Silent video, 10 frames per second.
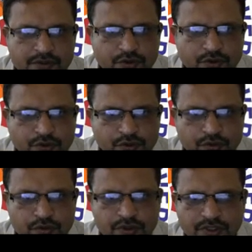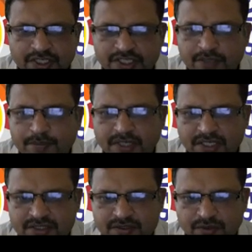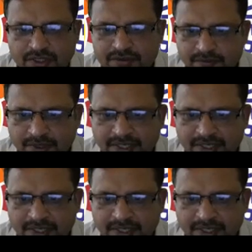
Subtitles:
show you interference. What is by